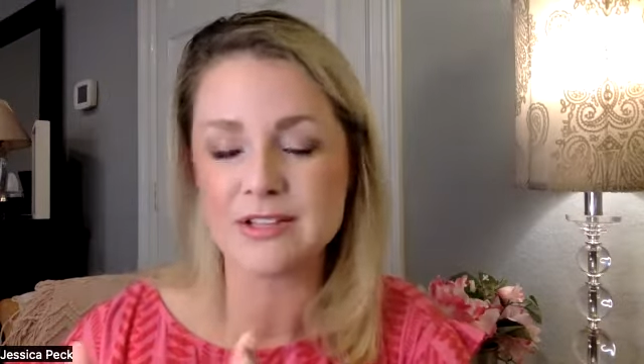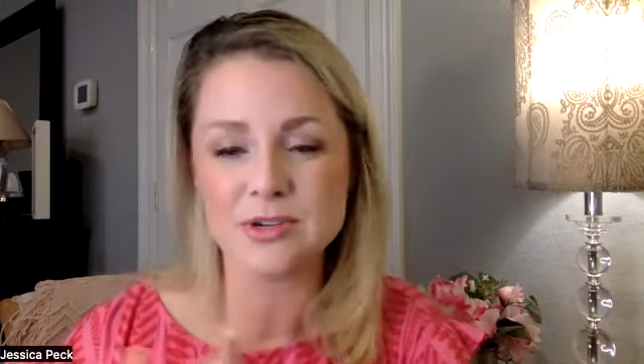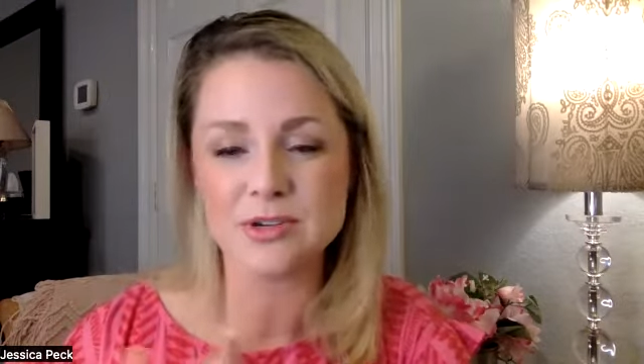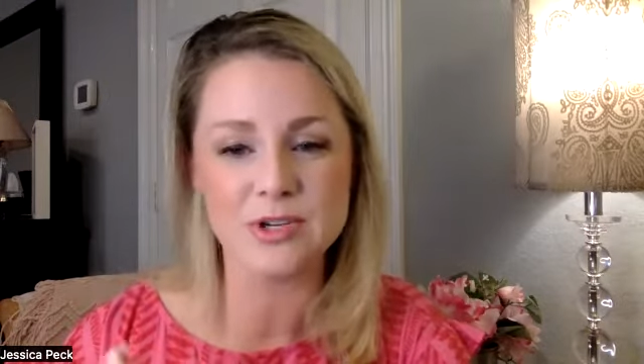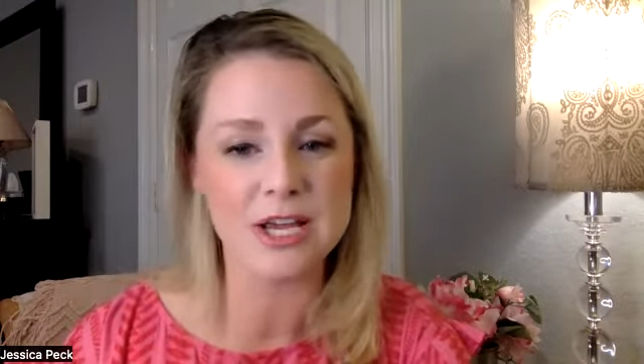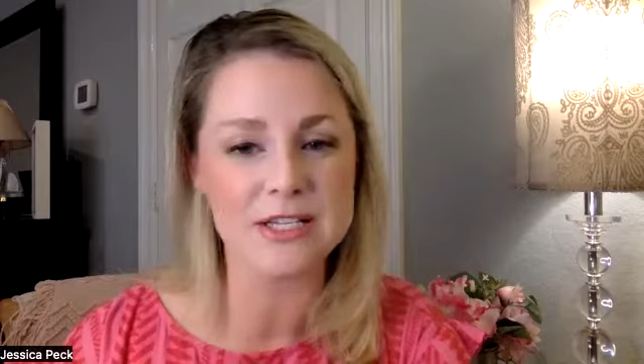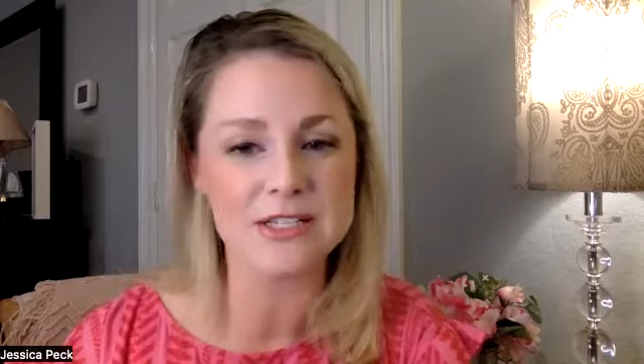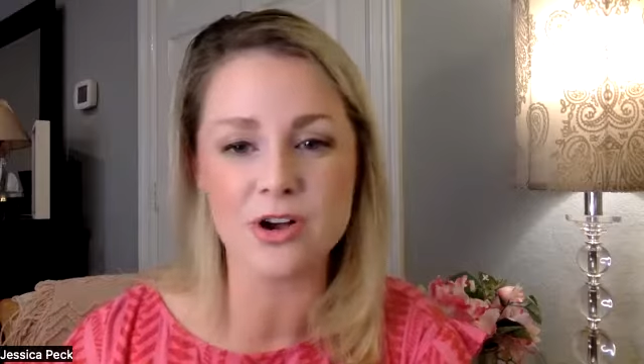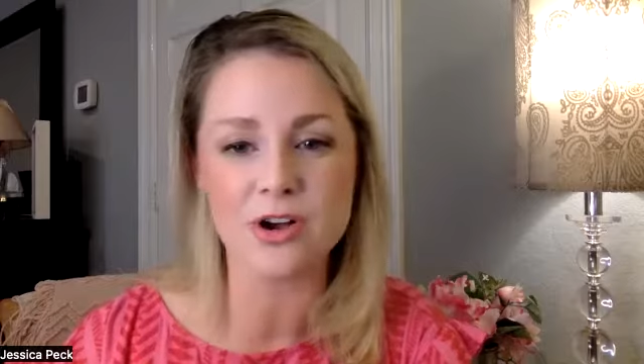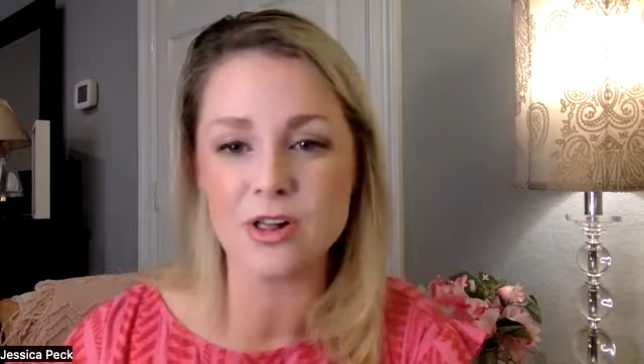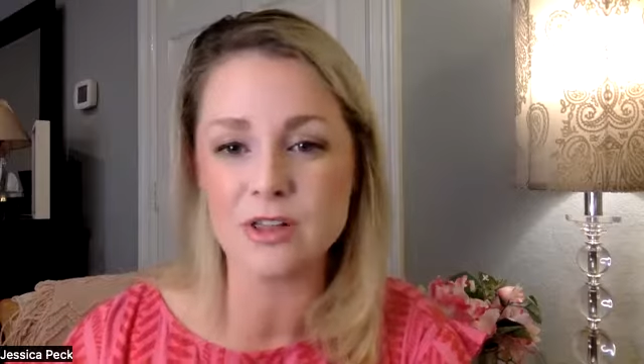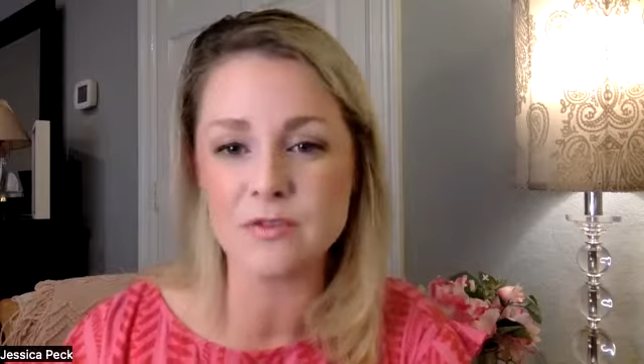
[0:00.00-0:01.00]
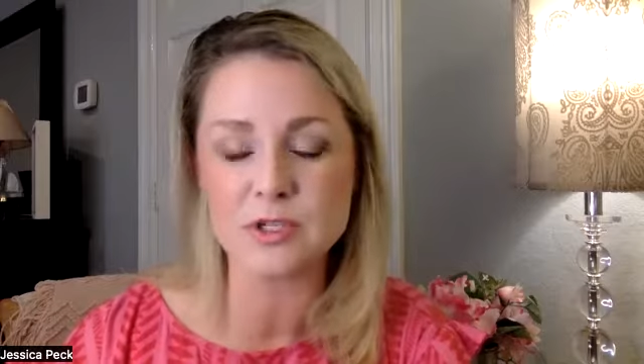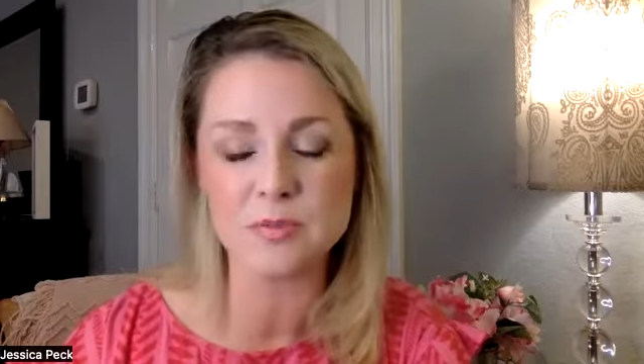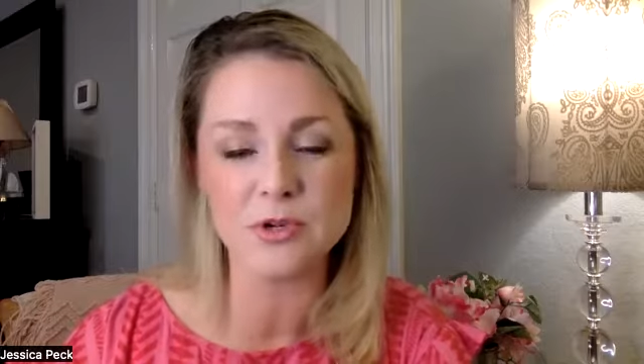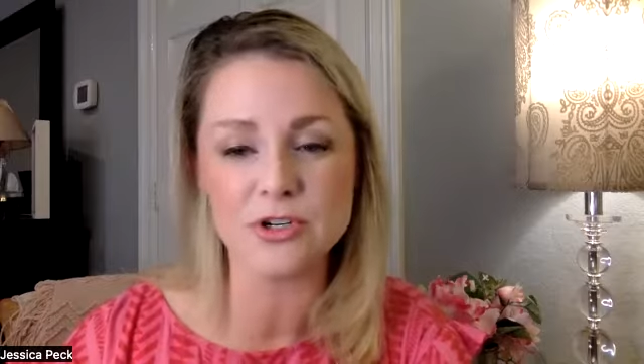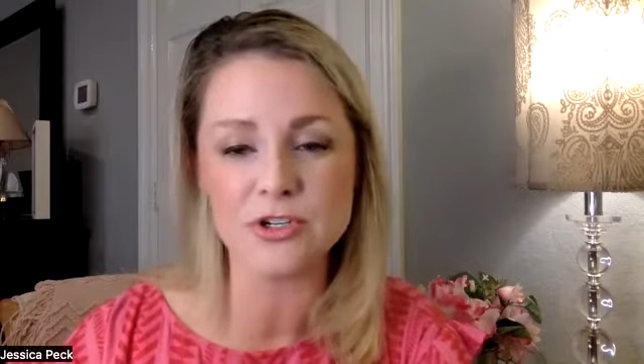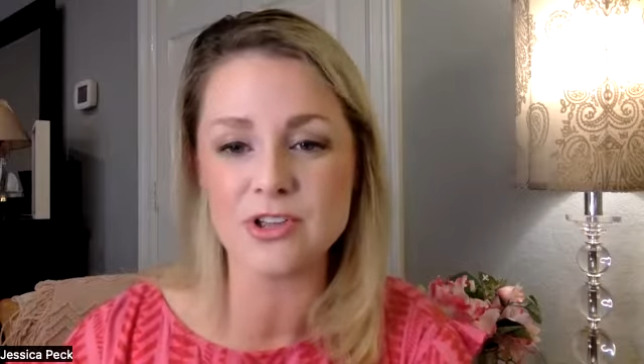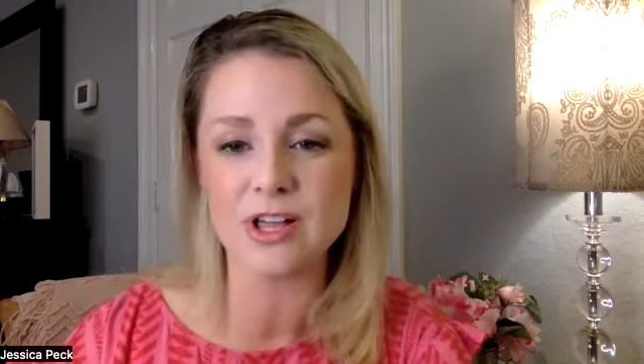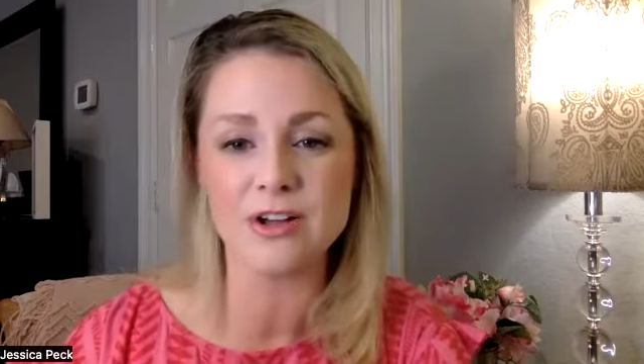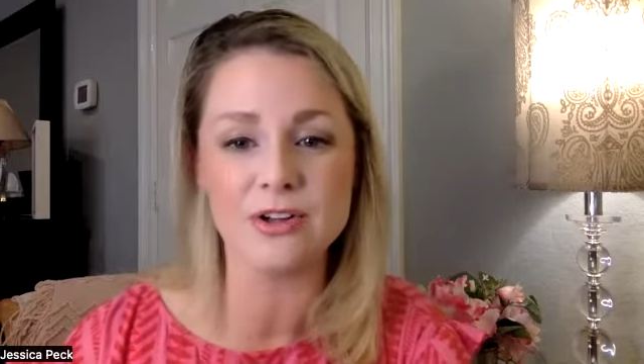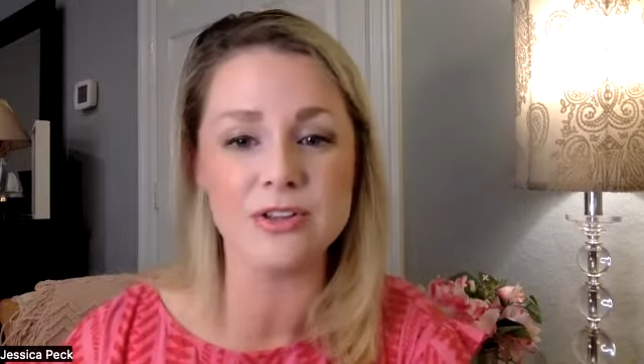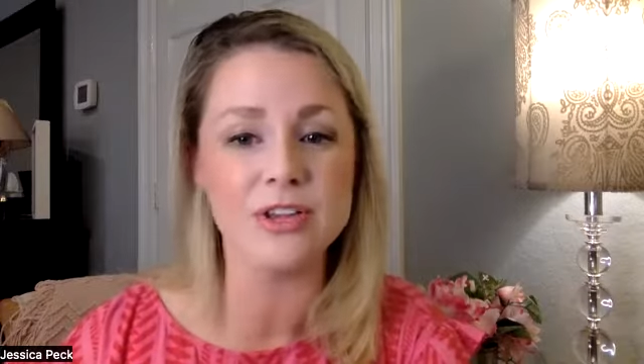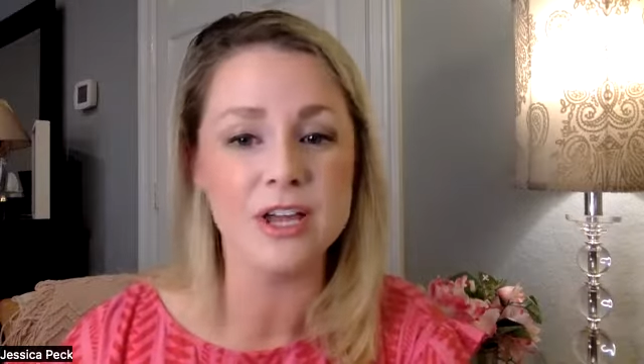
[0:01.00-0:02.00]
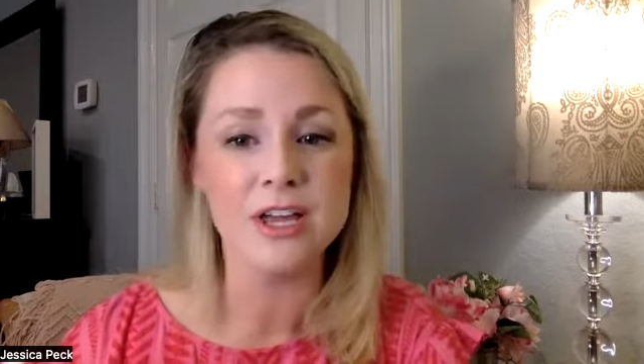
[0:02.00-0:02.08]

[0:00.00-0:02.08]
So, yes, all of the spiritual health,